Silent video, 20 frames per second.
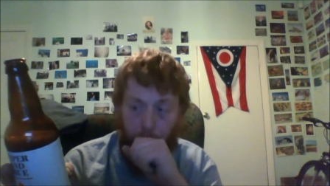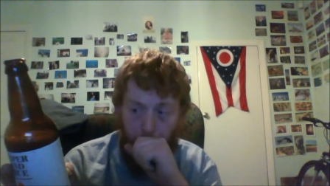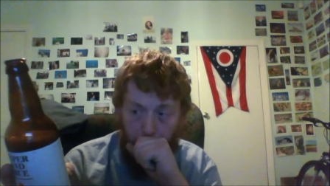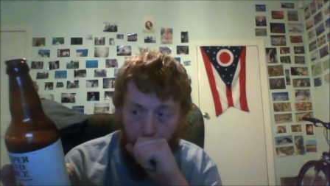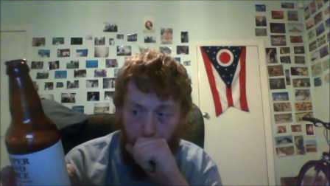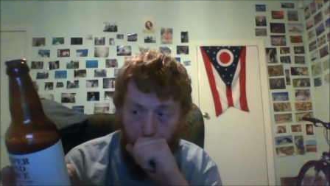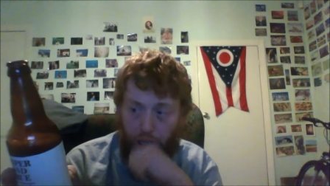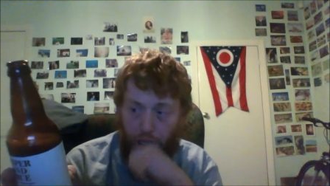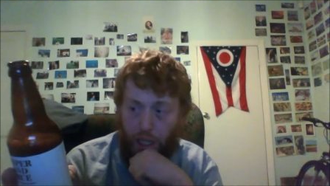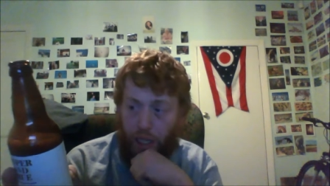
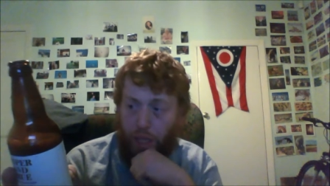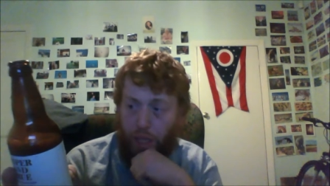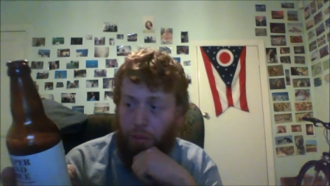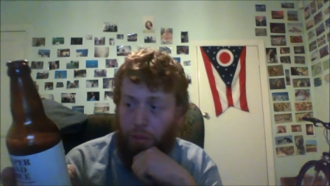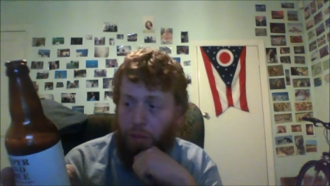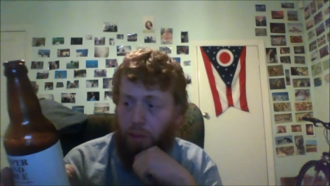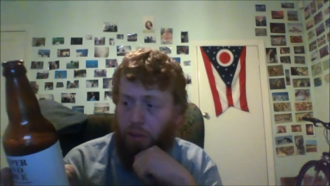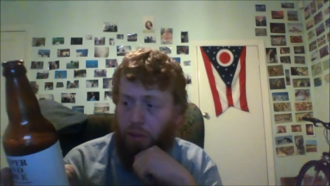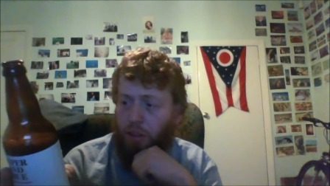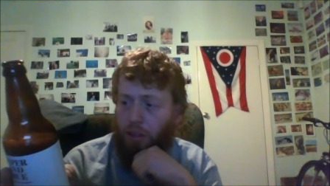Uh,
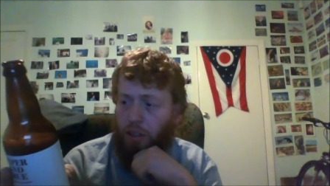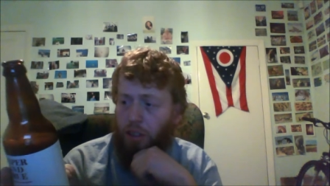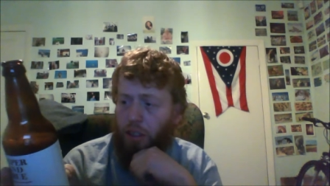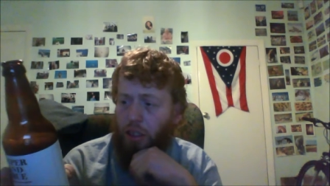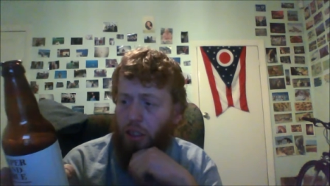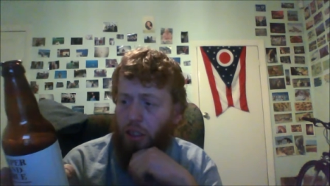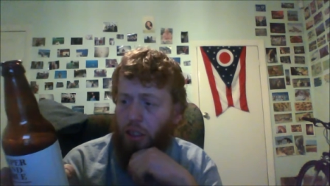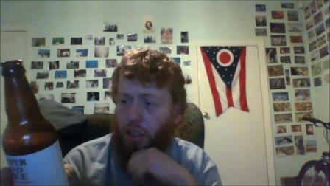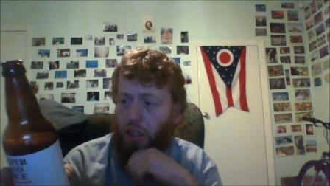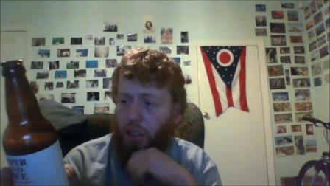let's look.
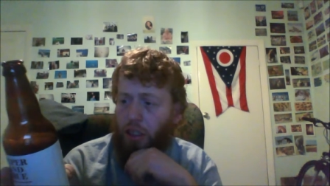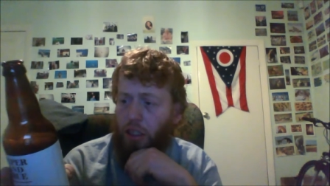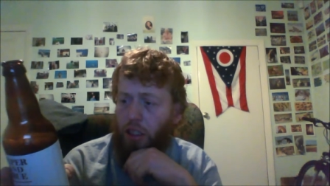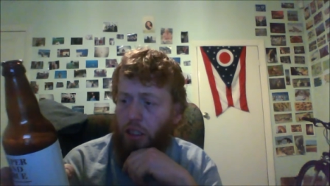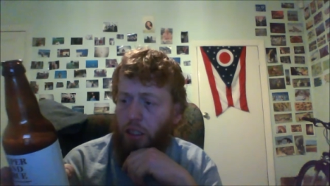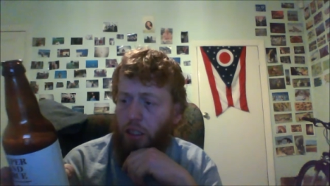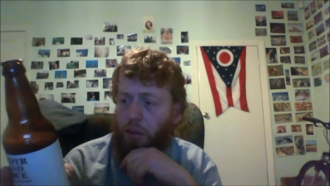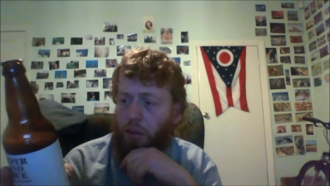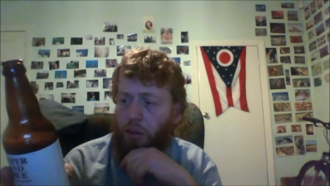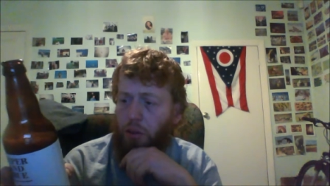
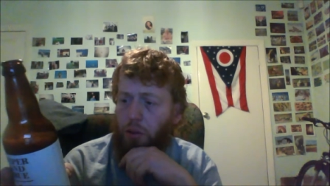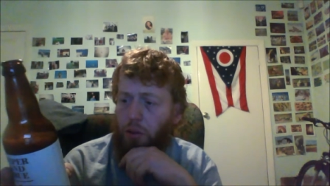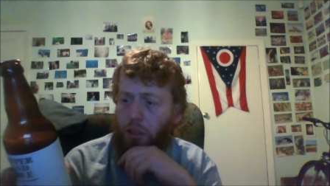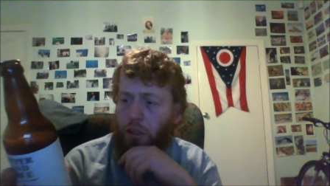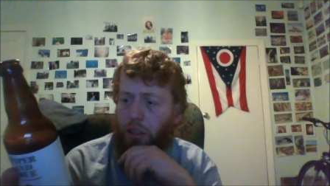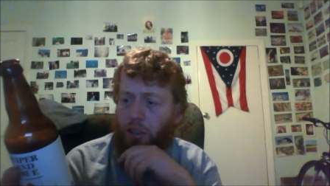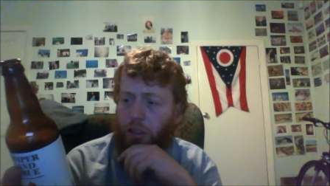Ah,